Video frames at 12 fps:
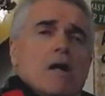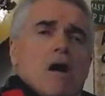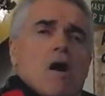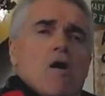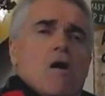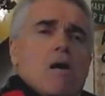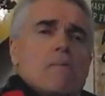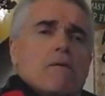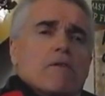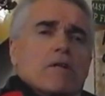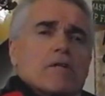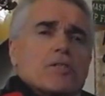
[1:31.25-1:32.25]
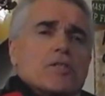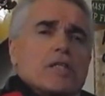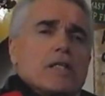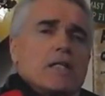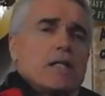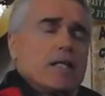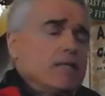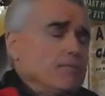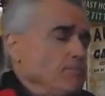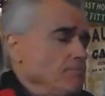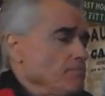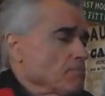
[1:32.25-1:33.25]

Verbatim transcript: oh, I'm never going to see you again.